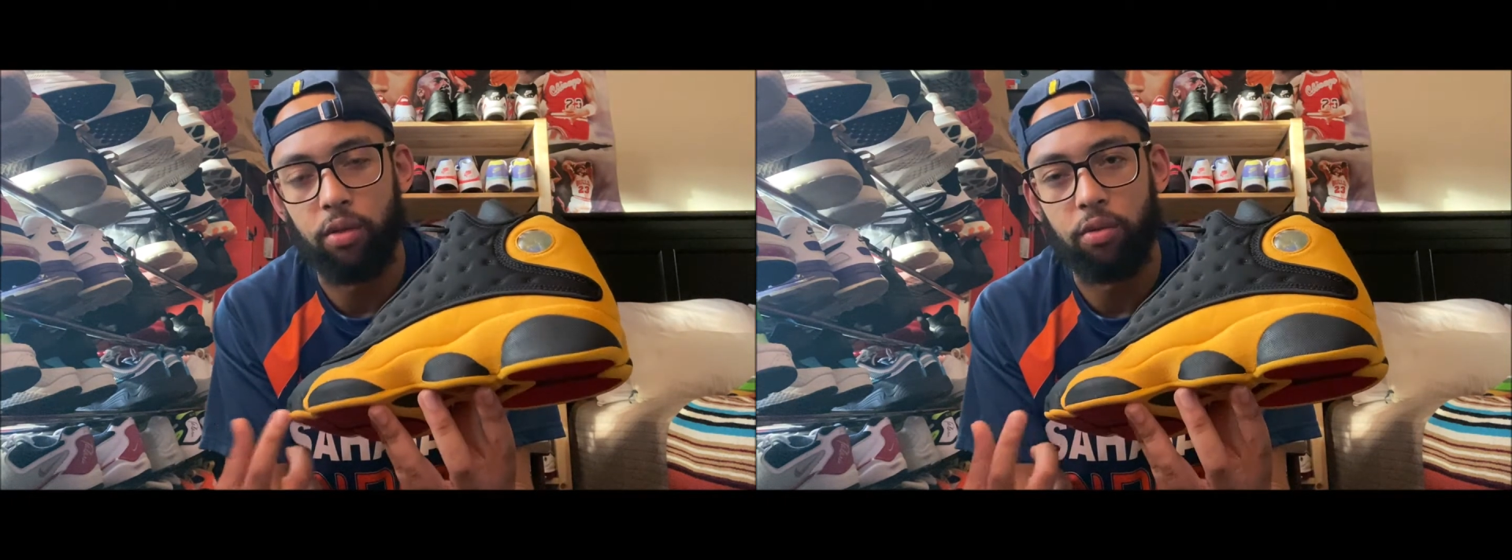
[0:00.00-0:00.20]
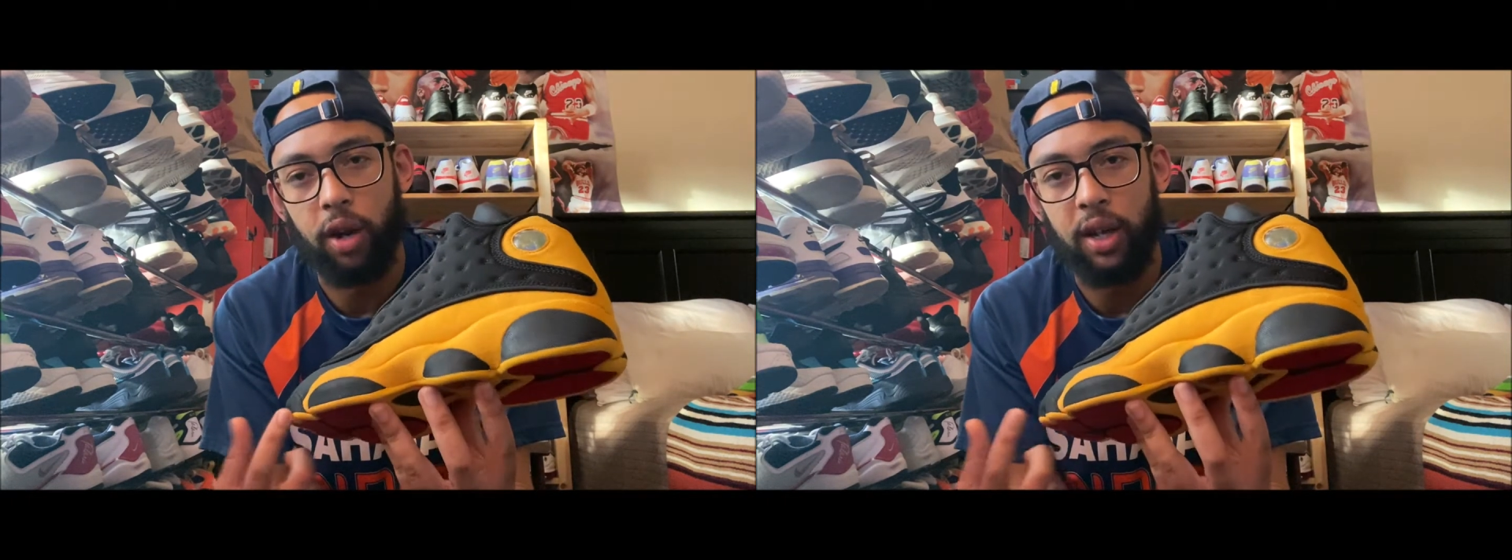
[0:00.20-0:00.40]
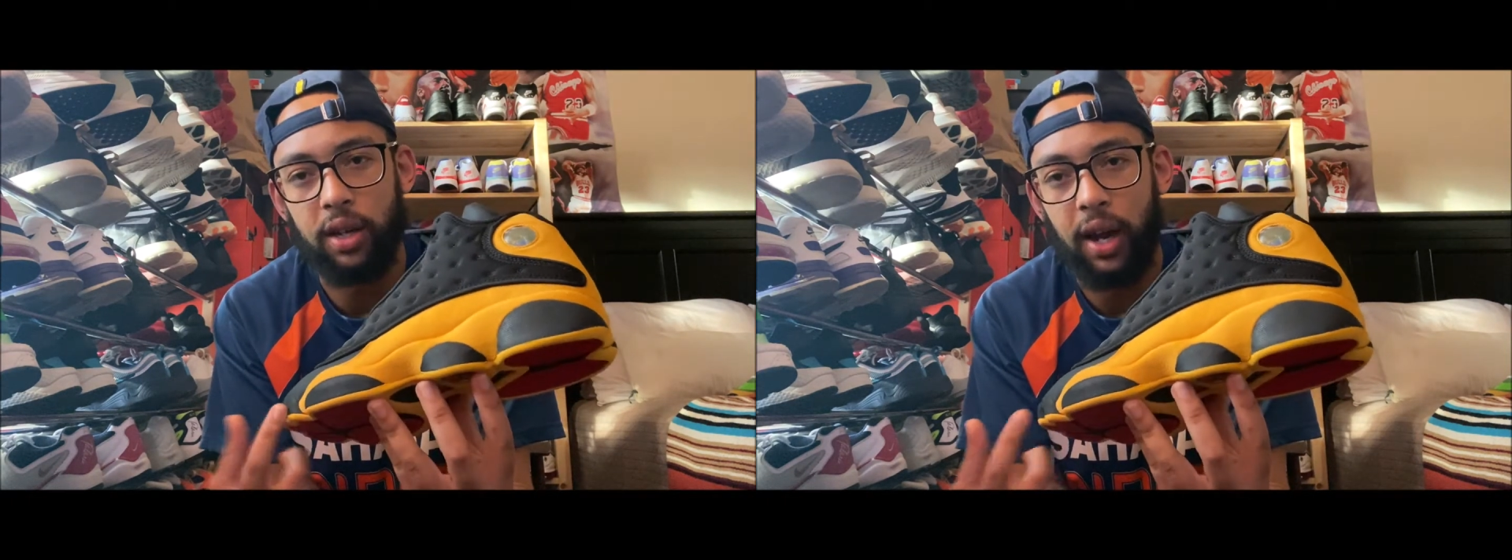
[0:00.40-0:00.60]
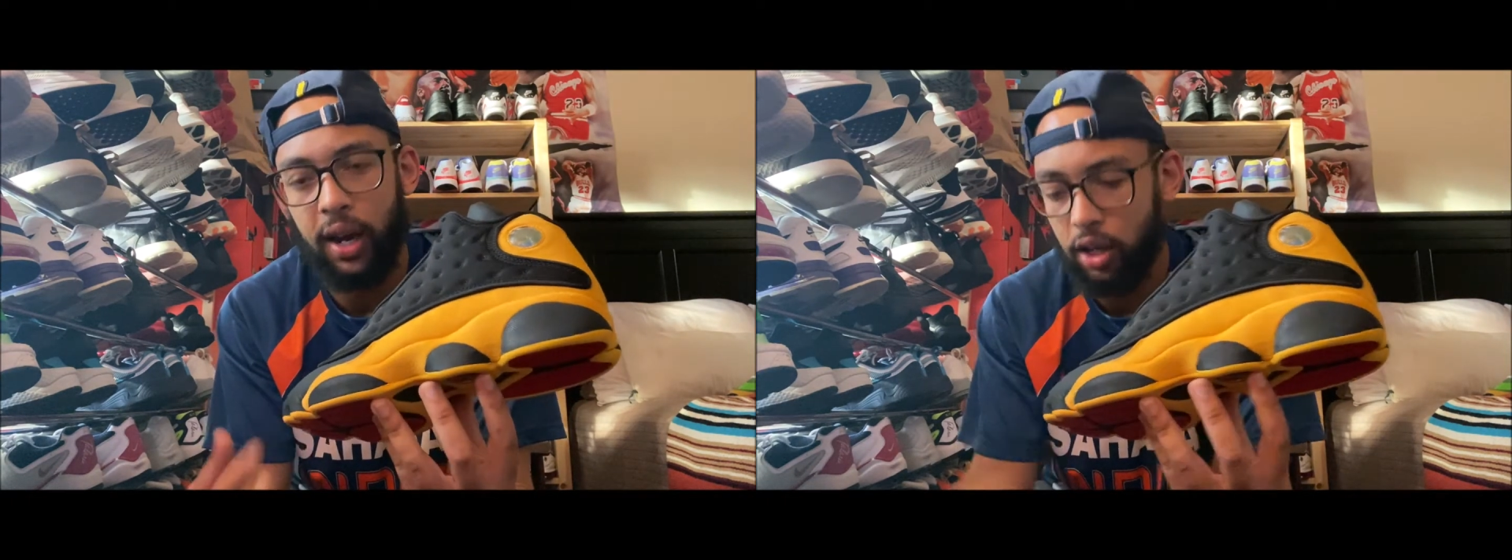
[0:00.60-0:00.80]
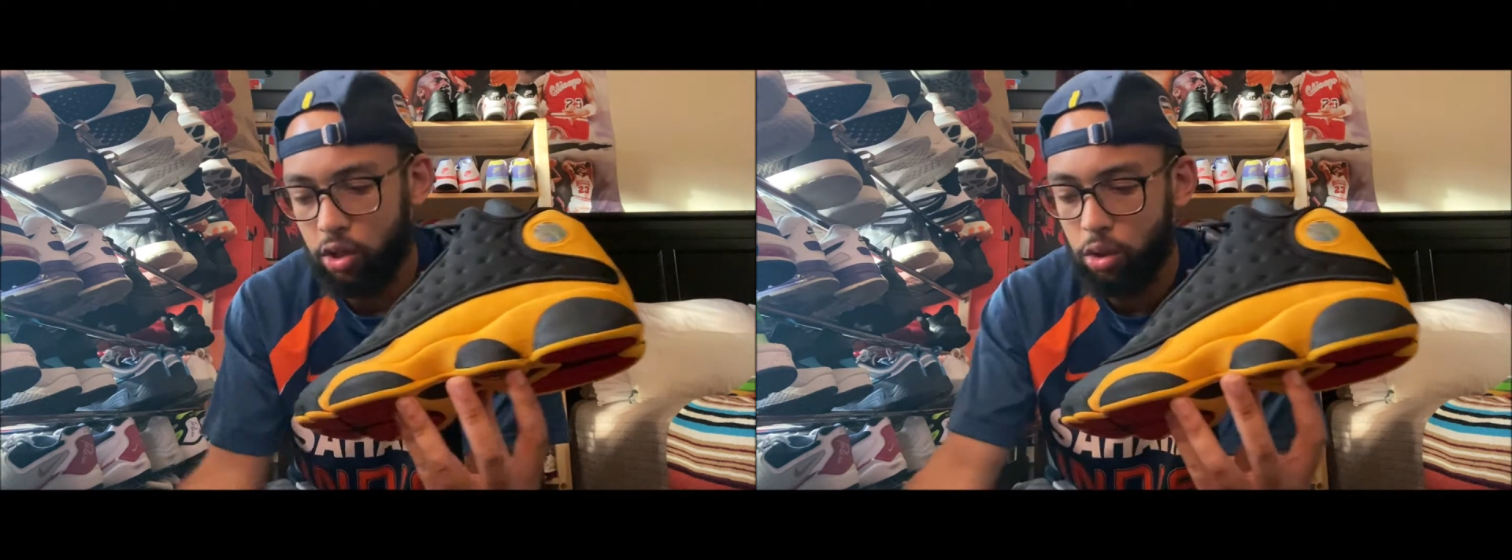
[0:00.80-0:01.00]
red
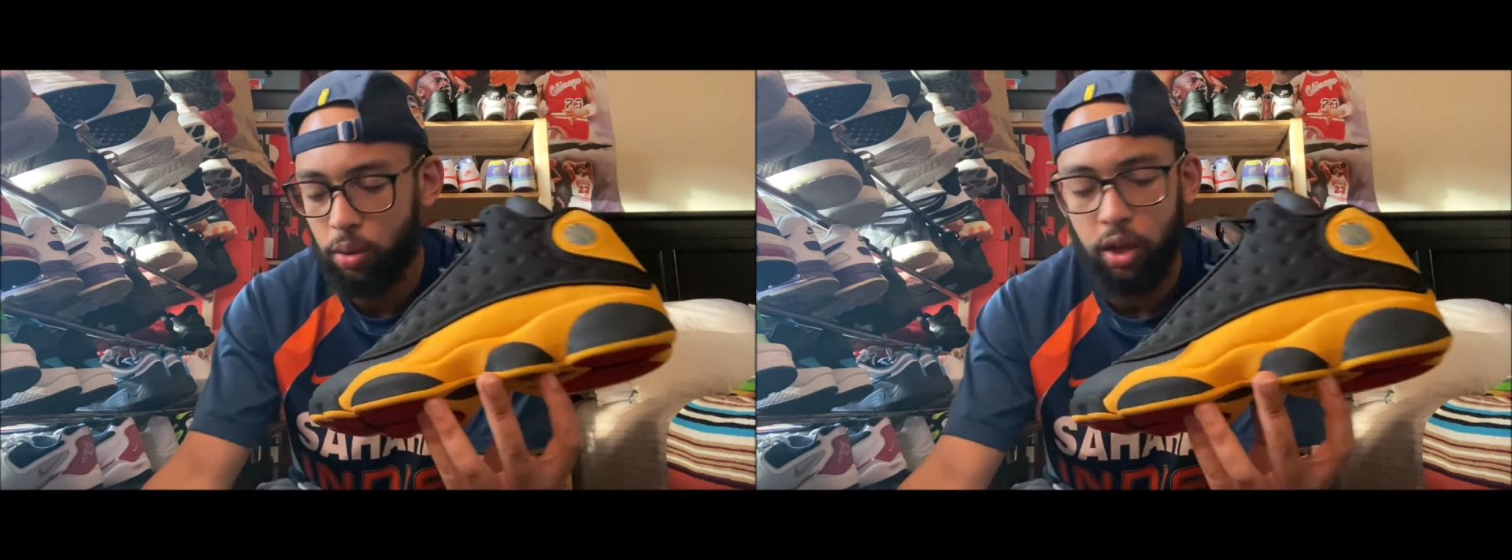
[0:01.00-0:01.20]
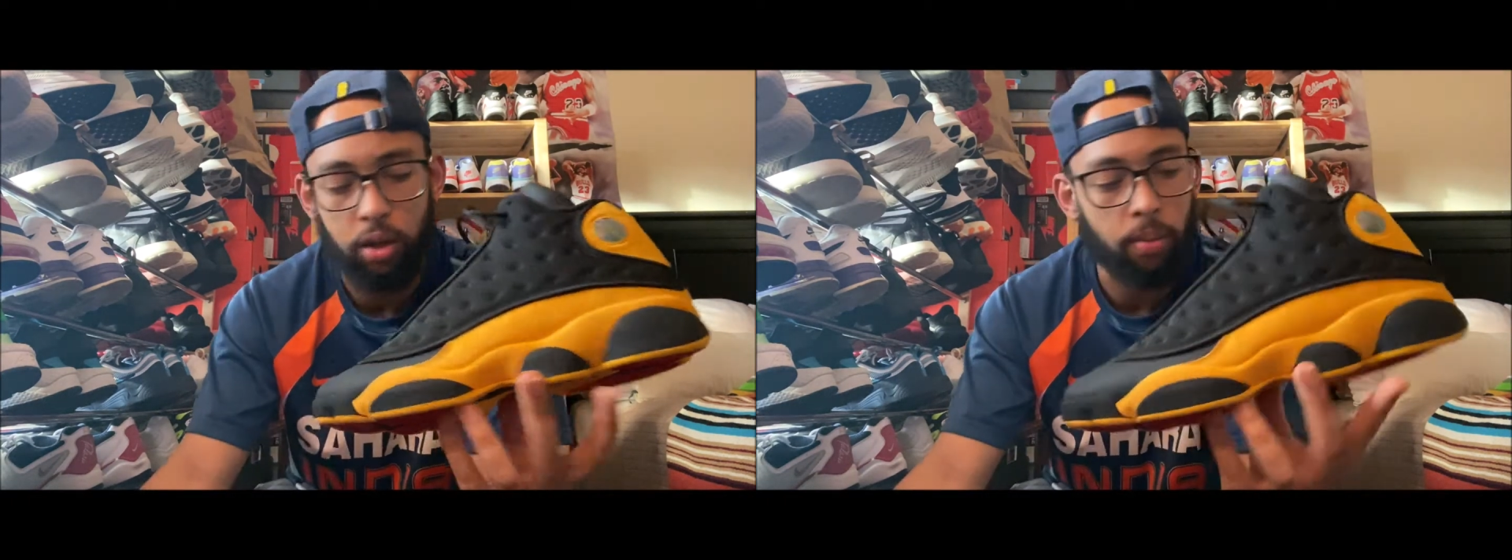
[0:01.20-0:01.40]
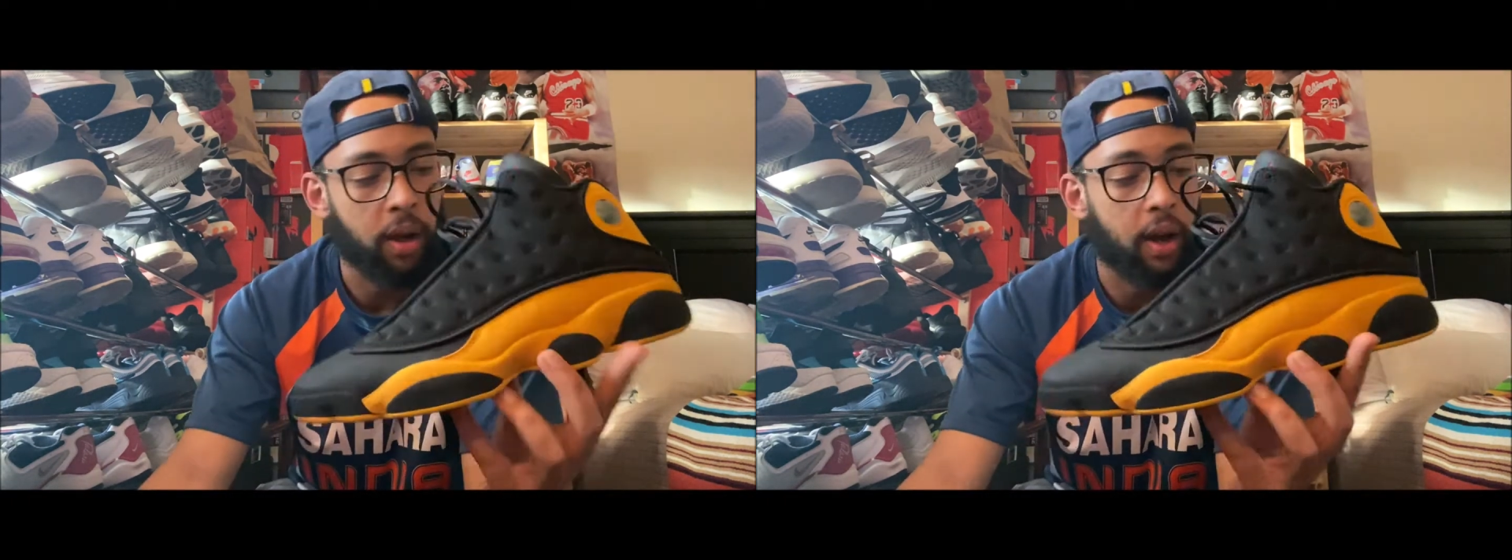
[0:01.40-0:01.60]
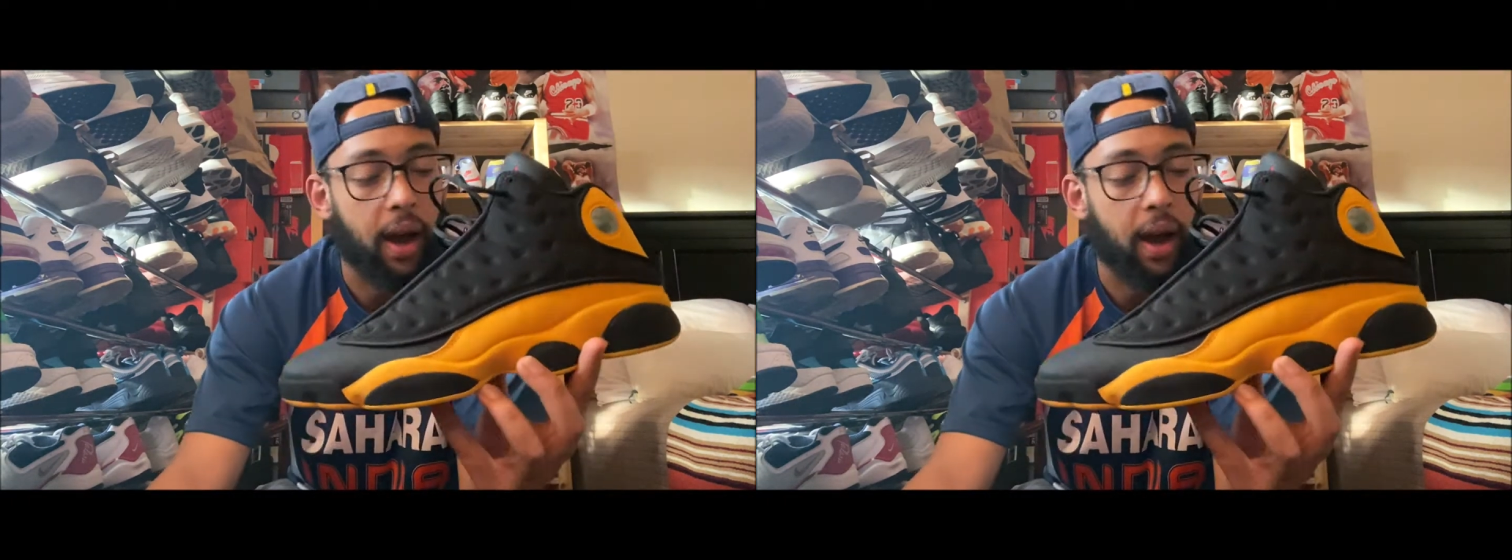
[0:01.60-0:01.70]
dye issue on them.